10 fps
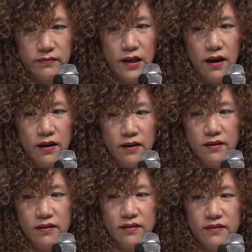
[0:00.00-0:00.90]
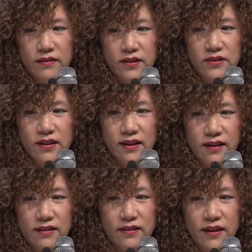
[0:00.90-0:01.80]
Ah, this is,
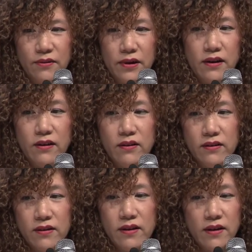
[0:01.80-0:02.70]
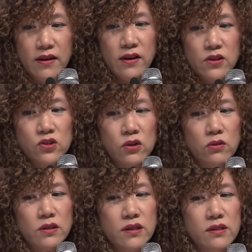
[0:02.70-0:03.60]
there we go. So
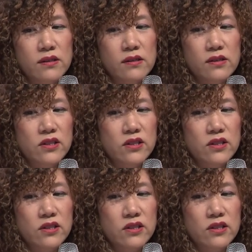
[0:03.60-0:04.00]
this is